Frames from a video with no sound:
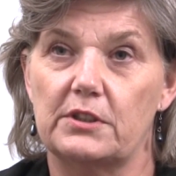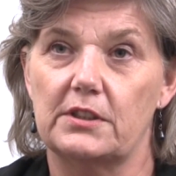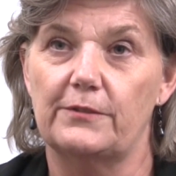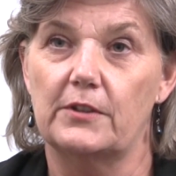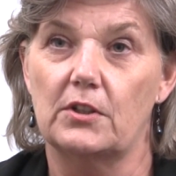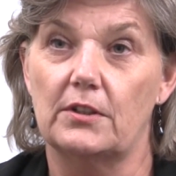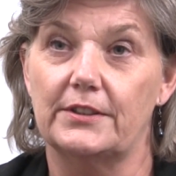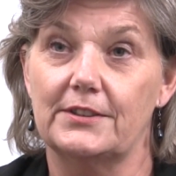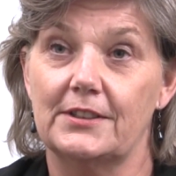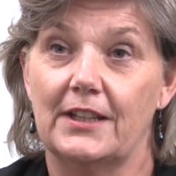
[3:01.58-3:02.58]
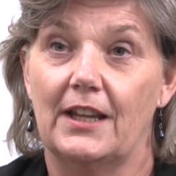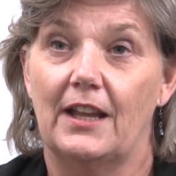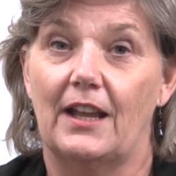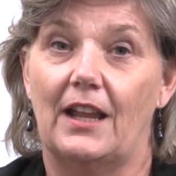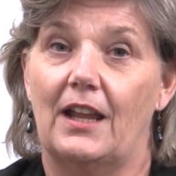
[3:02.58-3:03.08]
more difficult
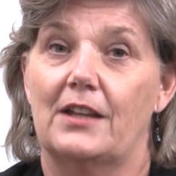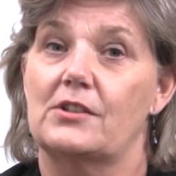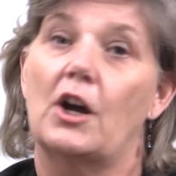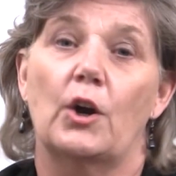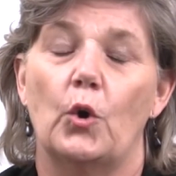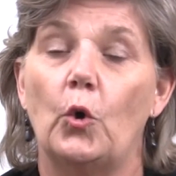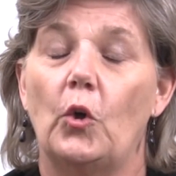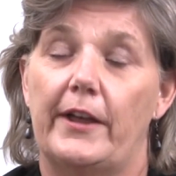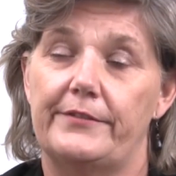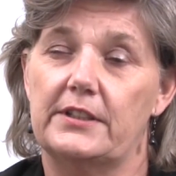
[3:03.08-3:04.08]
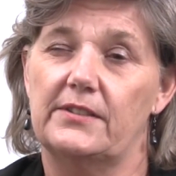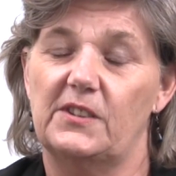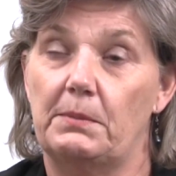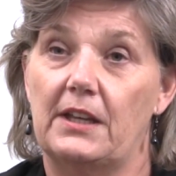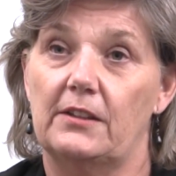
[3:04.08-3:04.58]
and our whole
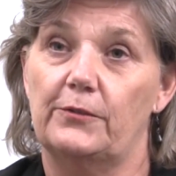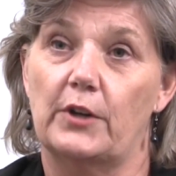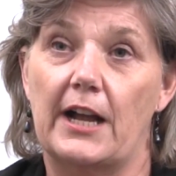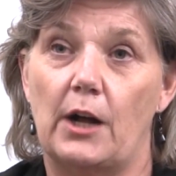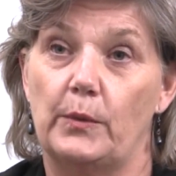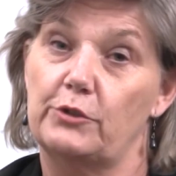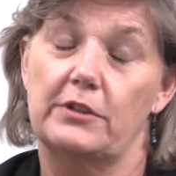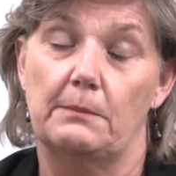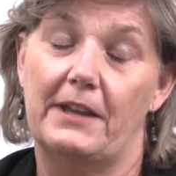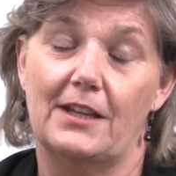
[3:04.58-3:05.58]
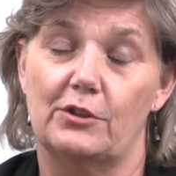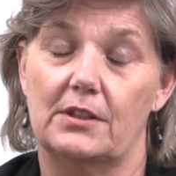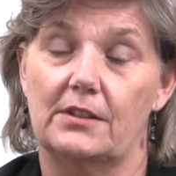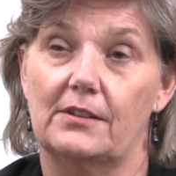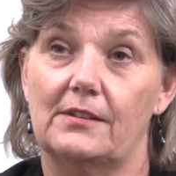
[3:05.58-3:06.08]
evidence base for how we treat
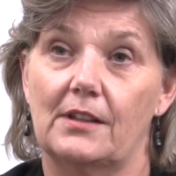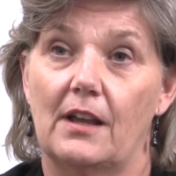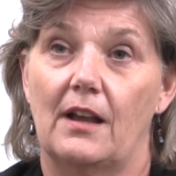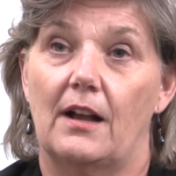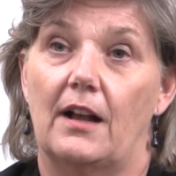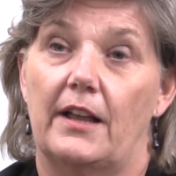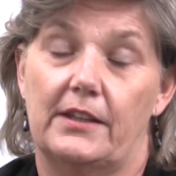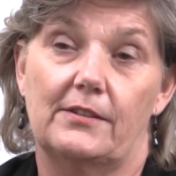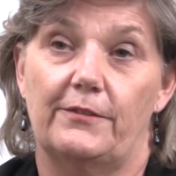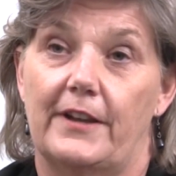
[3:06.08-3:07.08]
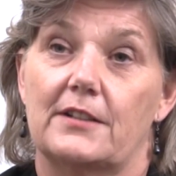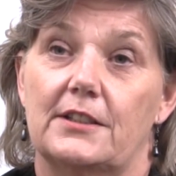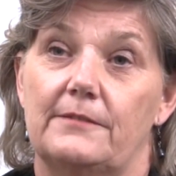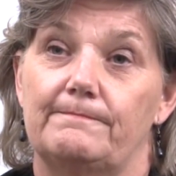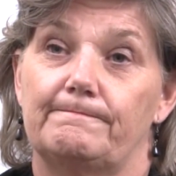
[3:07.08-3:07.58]
patients uh, is
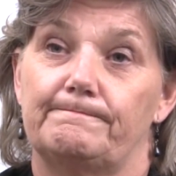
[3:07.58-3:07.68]
affected.